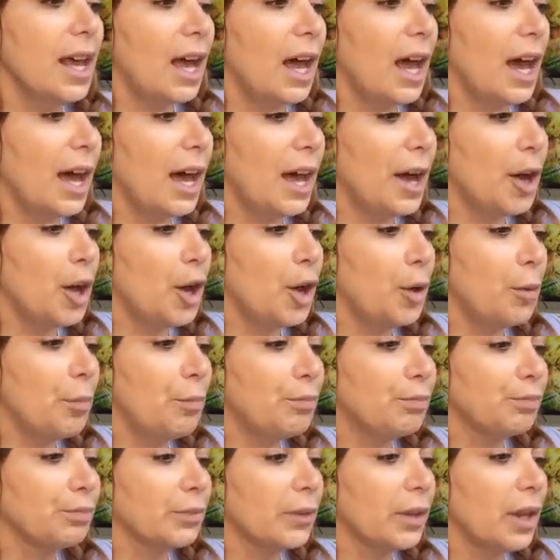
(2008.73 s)

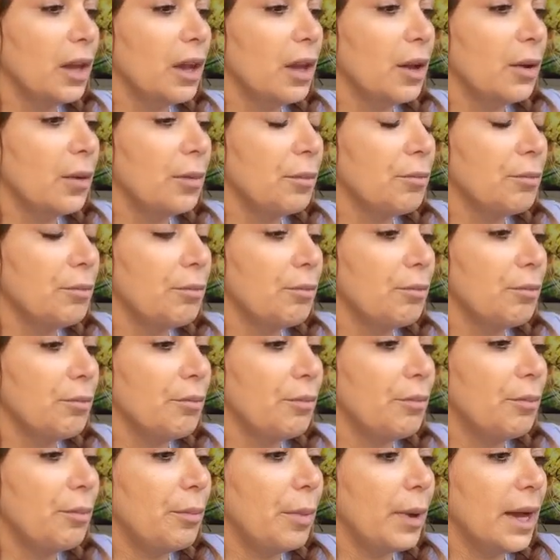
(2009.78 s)

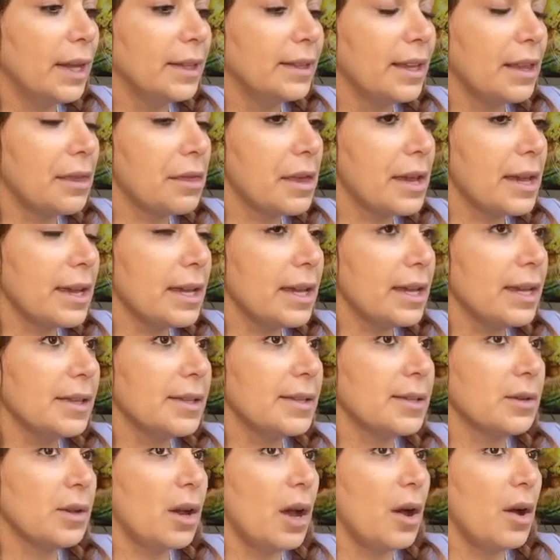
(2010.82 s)
But the thing
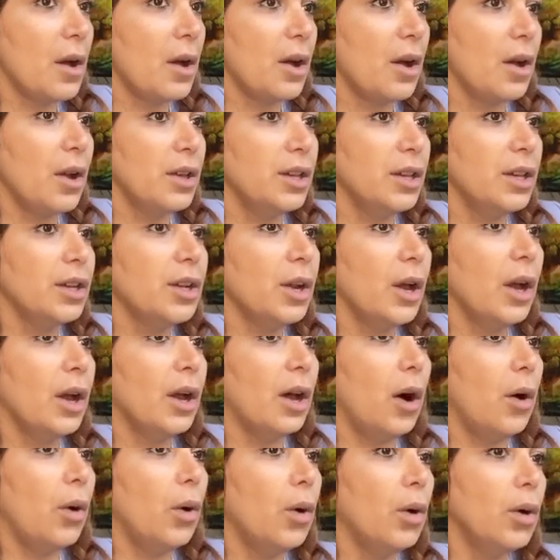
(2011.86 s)
is, you know,
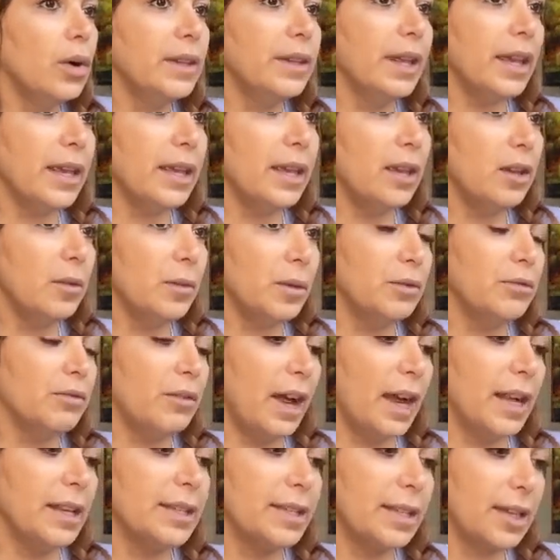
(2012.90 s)
all the human
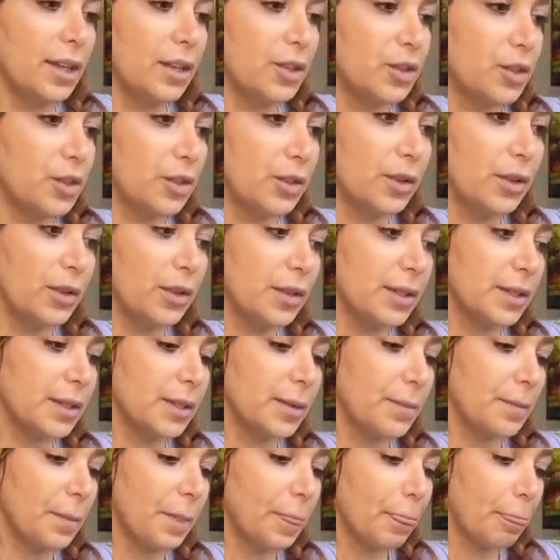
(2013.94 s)
rights
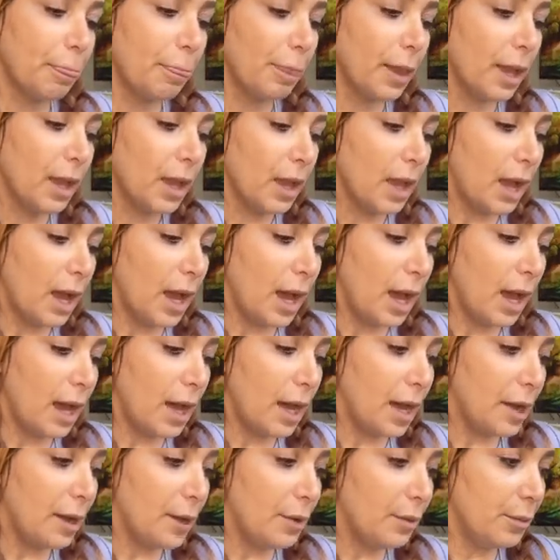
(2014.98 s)
issues
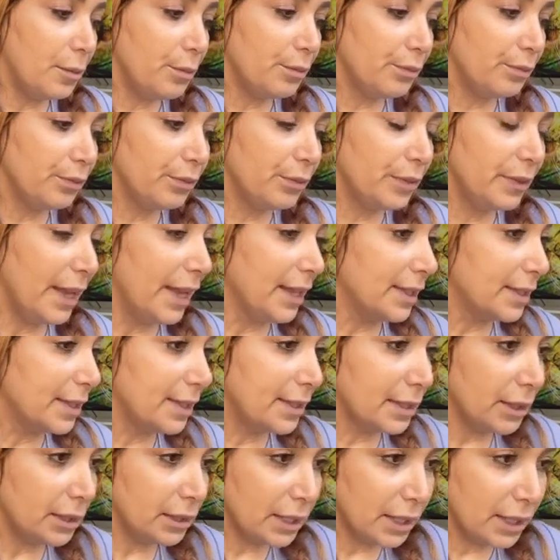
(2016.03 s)
that
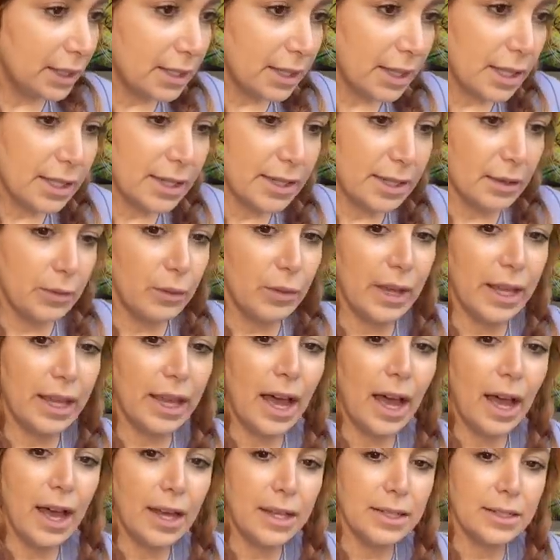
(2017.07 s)
still exist, and we
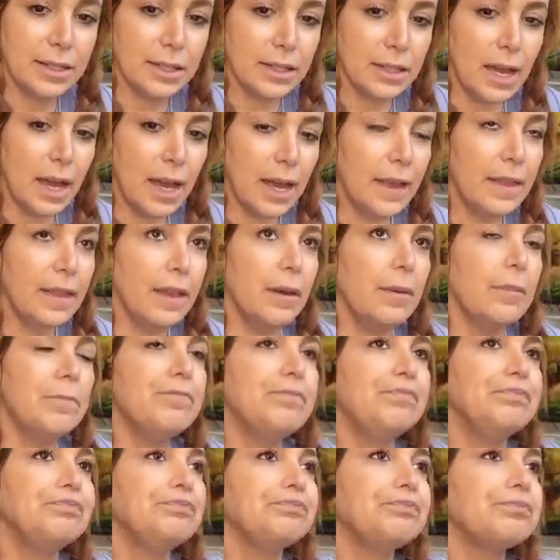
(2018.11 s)
can't deny them,
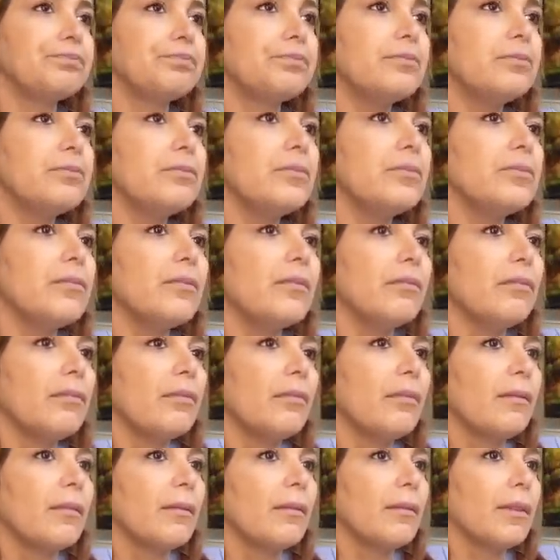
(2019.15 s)

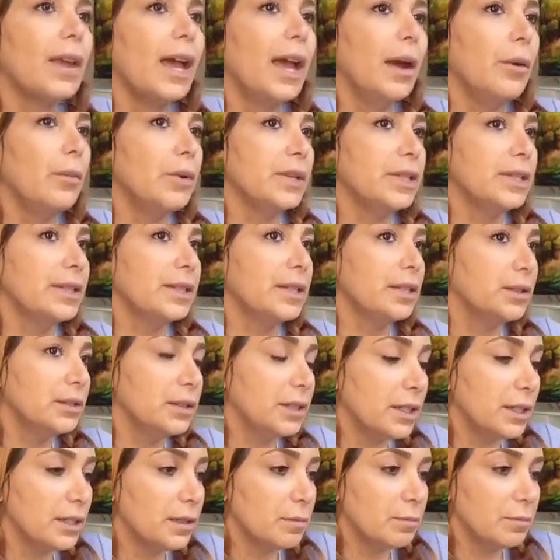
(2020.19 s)
and we still
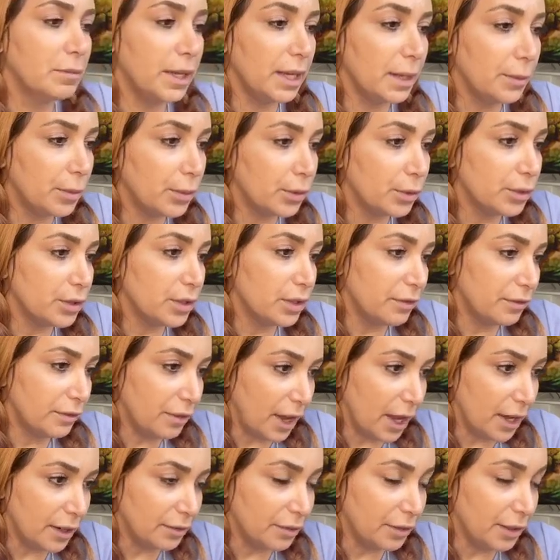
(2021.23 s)
need people to
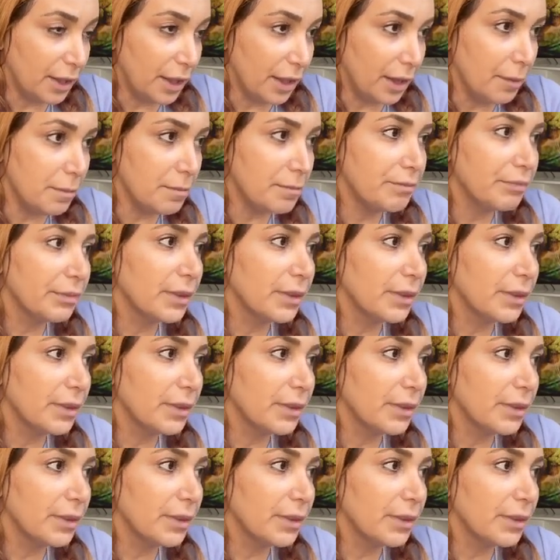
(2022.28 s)
fight for them.